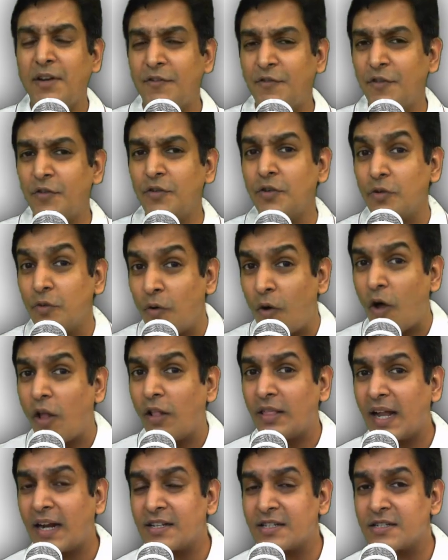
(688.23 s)
I mean, if you know
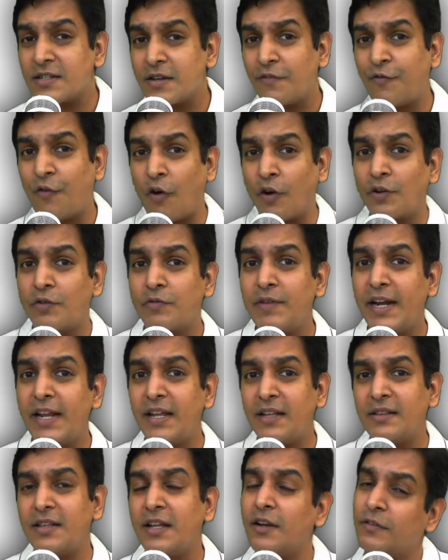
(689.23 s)
all that stuff
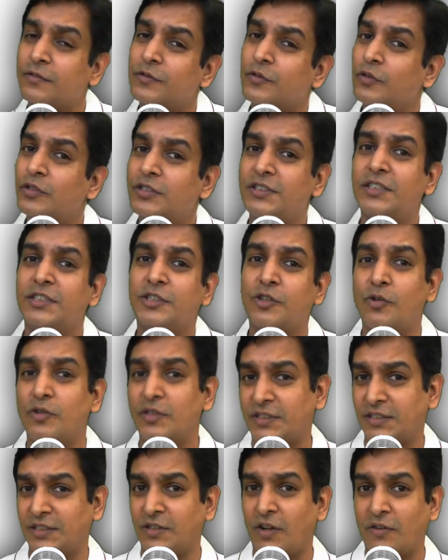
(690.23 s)
already, then of course this
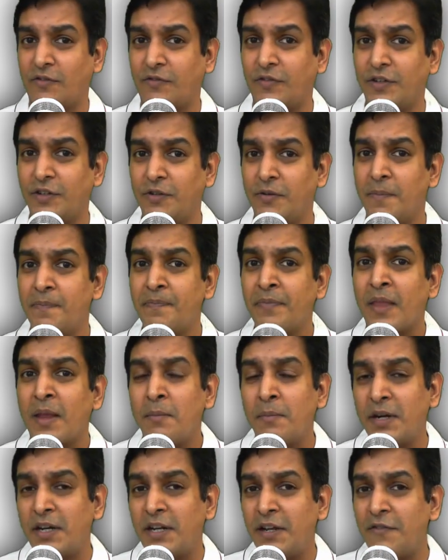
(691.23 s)
course is not for you.
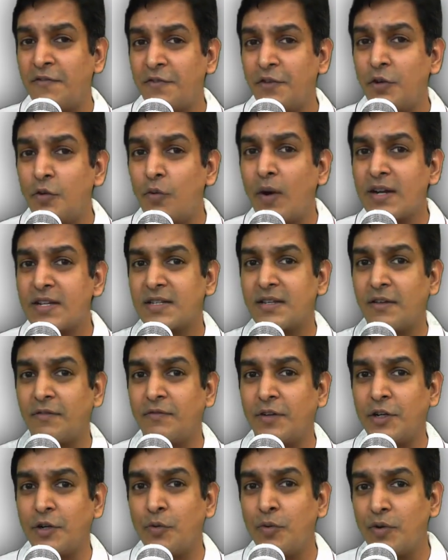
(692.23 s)
But if you are
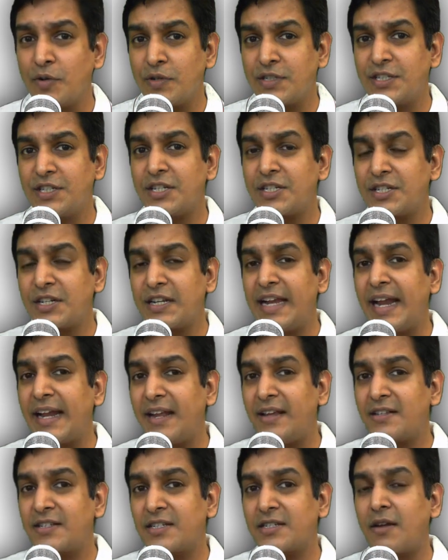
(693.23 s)
someone who is just
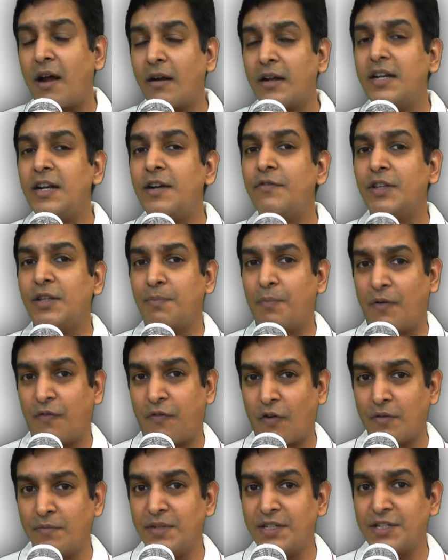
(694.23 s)
getting started with
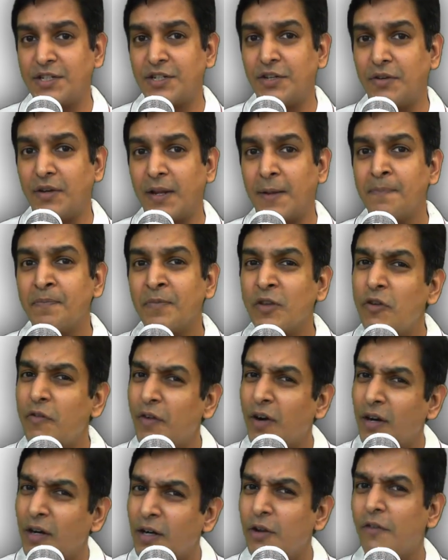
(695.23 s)
performance tuning,
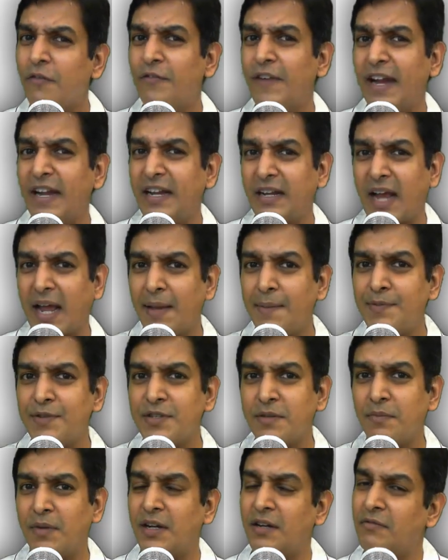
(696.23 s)
you've heard of weight
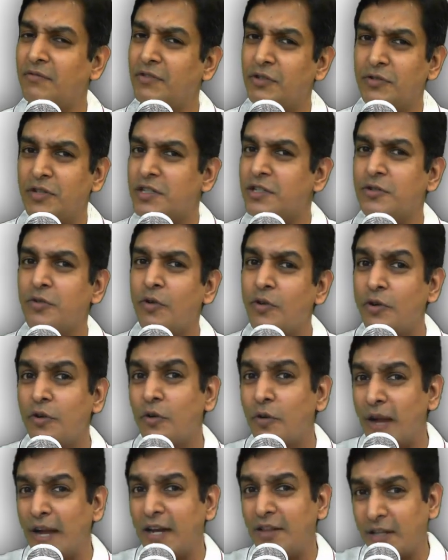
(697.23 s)
types, but you just
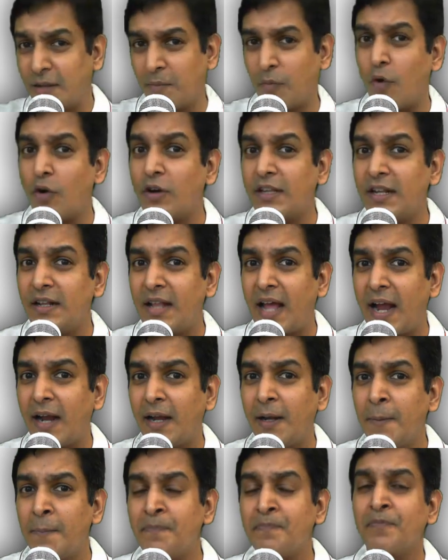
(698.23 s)
don't know anything more than
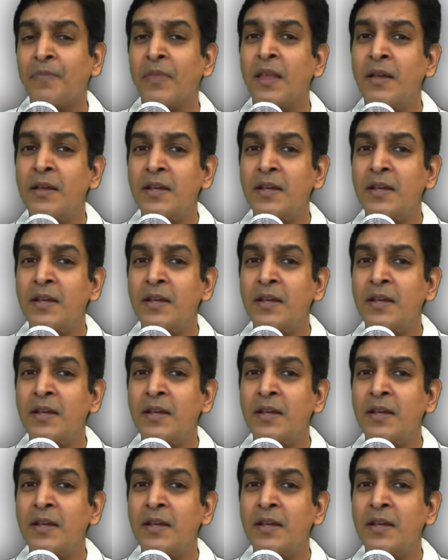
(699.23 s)
that.